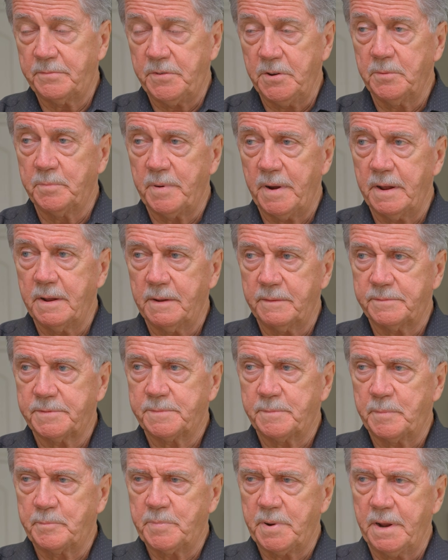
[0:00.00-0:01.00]
few
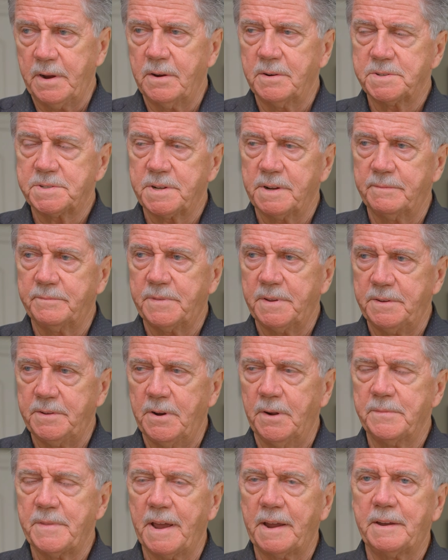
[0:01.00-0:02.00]
players
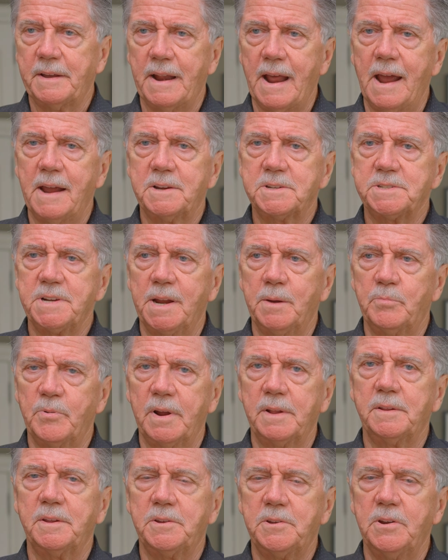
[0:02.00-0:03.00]
that, they can actually
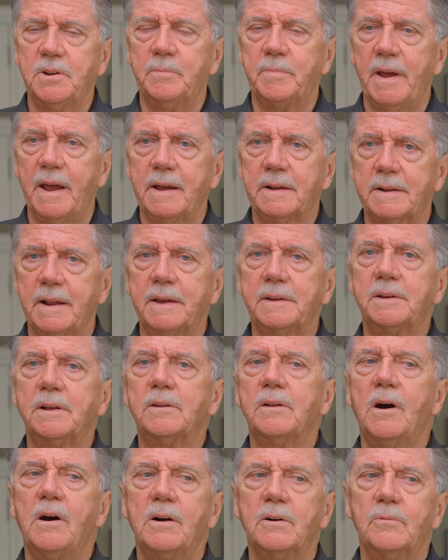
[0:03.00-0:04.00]
bring the cue back like a
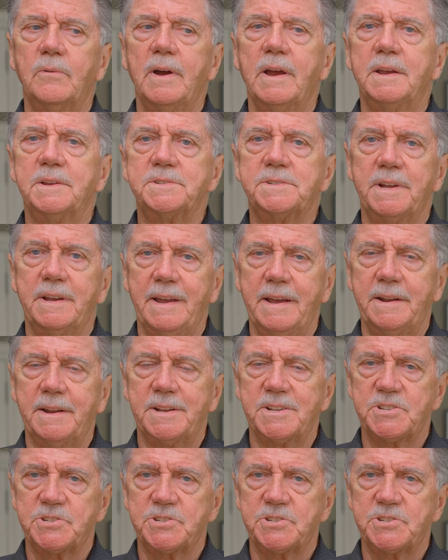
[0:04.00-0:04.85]
long ways to hit it